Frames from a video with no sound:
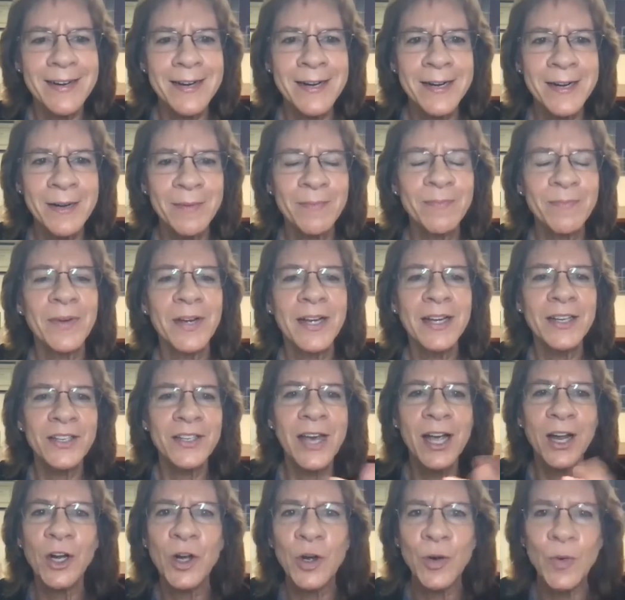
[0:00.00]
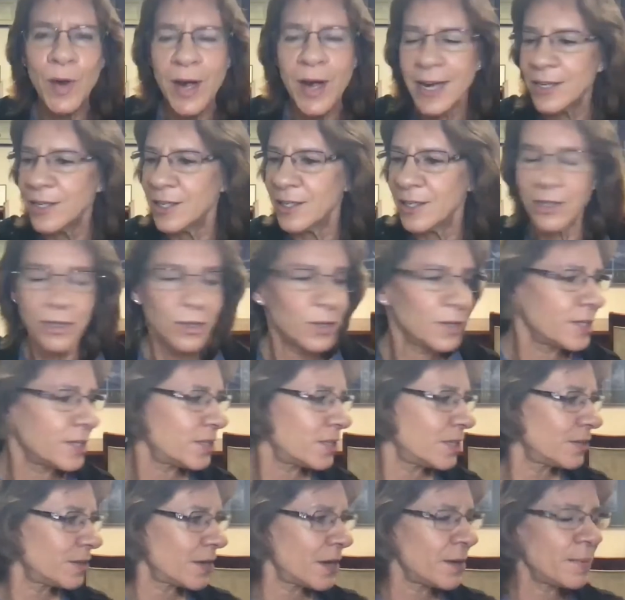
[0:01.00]
Um, is that correct,
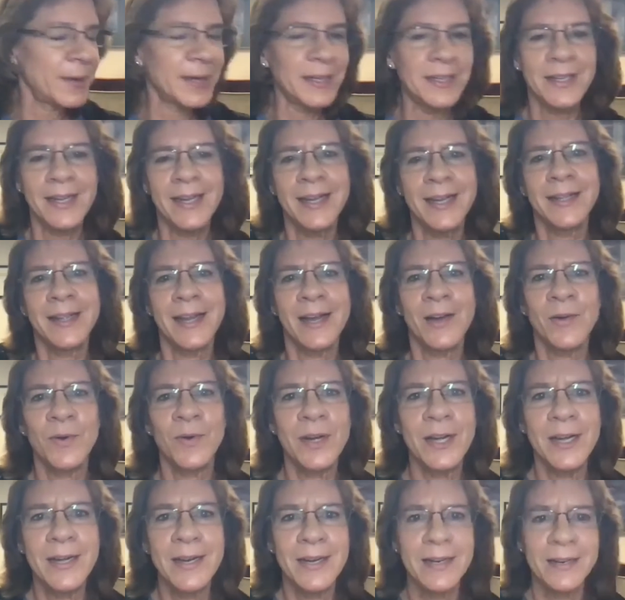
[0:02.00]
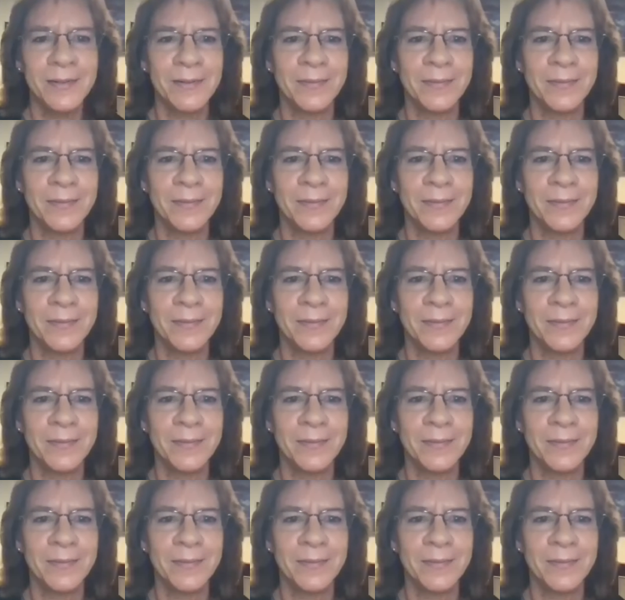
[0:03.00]
Chris? Is, am I saying that right?